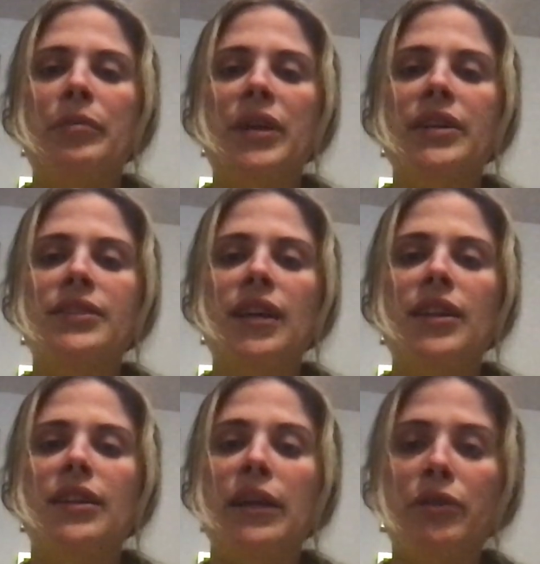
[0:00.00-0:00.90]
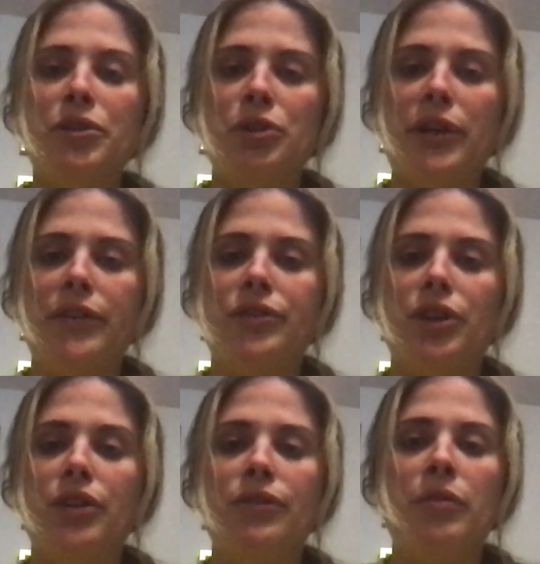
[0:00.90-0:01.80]
He said that they retrieved
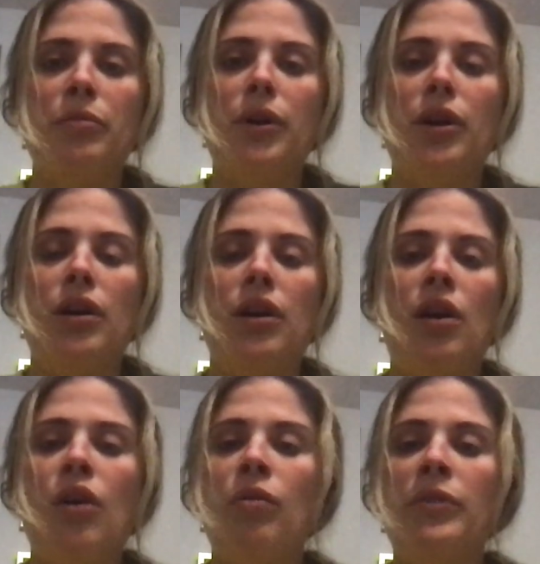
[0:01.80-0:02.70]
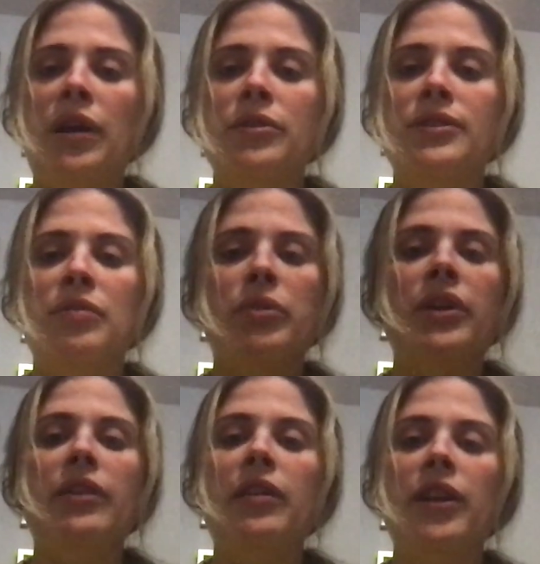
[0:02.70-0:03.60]
her from a home that was
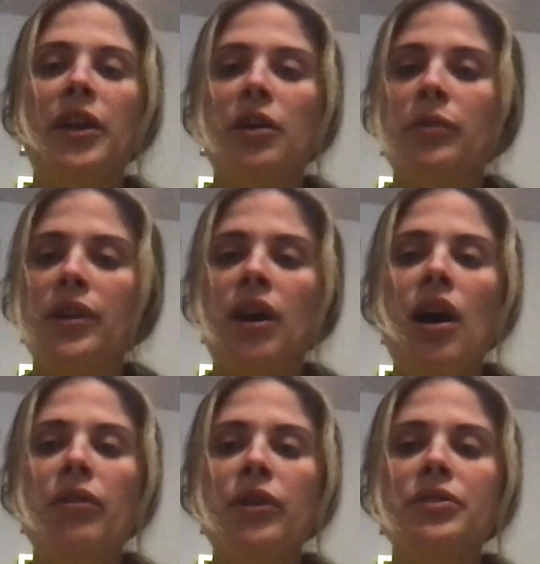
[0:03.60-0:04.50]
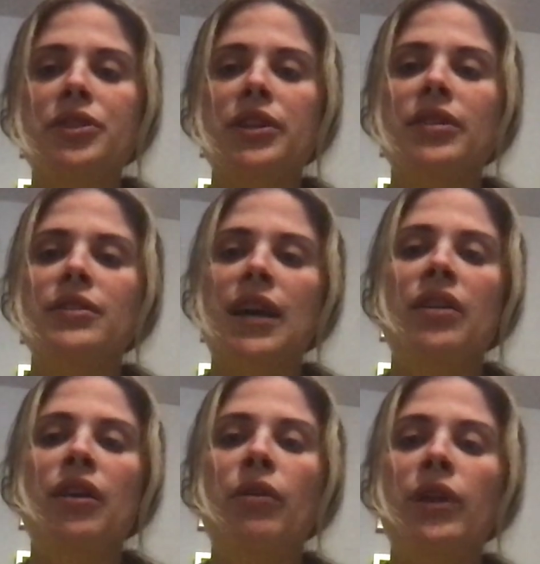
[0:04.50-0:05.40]
completely littered with cockroaches, had
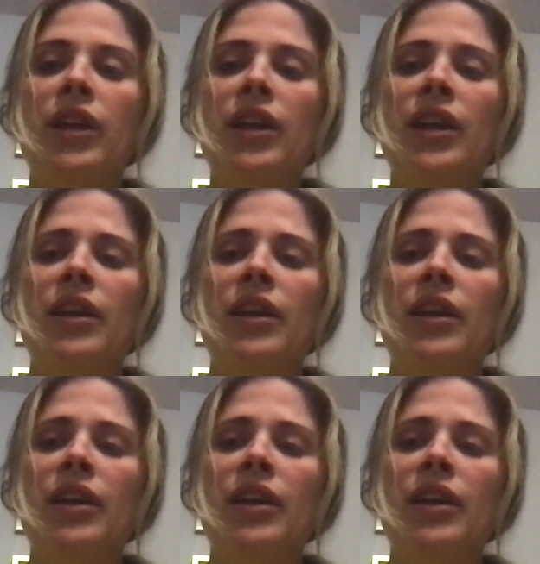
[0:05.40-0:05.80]
no heat,